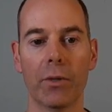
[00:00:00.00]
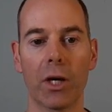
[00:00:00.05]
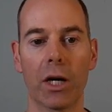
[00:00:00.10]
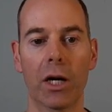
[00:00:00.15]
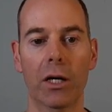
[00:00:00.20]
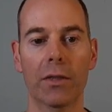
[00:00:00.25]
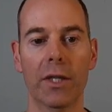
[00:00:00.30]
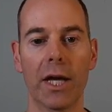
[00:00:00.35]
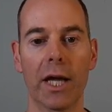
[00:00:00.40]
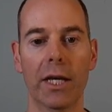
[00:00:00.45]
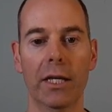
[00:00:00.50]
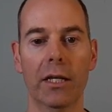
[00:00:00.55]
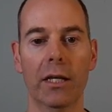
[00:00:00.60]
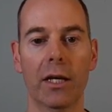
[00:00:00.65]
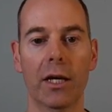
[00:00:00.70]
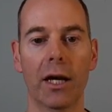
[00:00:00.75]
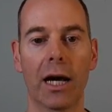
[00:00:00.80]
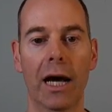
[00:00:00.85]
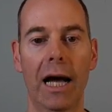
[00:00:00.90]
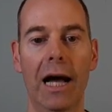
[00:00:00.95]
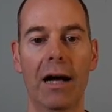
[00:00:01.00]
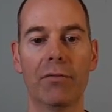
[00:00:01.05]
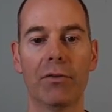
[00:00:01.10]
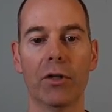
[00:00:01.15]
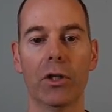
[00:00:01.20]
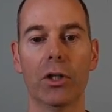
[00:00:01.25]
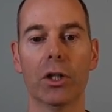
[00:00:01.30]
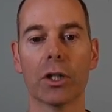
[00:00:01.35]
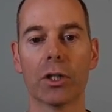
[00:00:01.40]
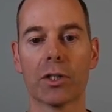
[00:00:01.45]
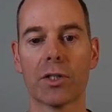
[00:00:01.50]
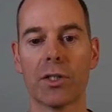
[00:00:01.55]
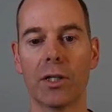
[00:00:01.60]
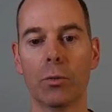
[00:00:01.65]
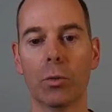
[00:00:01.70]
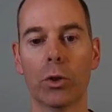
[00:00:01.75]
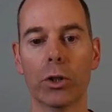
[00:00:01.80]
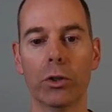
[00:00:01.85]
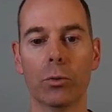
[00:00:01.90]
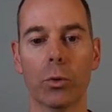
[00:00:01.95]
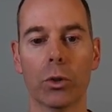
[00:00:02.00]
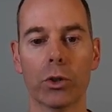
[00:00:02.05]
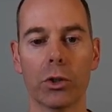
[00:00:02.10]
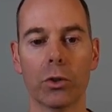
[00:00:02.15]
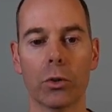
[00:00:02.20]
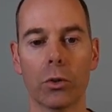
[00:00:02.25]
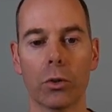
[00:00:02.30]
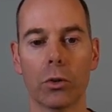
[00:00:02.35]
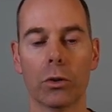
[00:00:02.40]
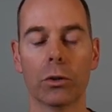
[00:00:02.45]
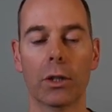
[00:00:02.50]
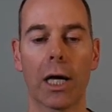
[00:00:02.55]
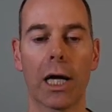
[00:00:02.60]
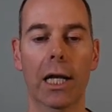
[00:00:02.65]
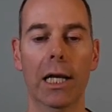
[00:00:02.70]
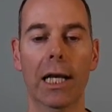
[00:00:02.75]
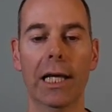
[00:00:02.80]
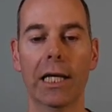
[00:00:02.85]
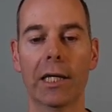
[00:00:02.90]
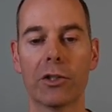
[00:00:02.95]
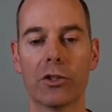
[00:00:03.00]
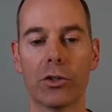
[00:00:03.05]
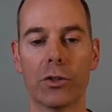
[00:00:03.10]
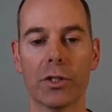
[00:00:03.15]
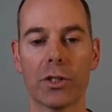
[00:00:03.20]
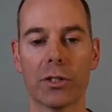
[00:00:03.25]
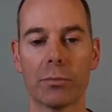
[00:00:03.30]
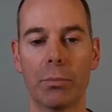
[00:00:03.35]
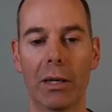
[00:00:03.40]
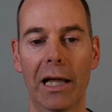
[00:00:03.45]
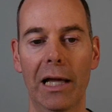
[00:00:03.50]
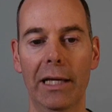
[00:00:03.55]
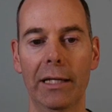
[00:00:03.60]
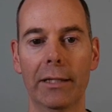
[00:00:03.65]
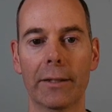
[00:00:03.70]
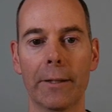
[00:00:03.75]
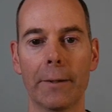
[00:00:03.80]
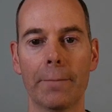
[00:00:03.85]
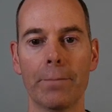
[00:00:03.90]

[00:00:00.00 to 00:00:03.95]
and then have a look, see what you want your link to display.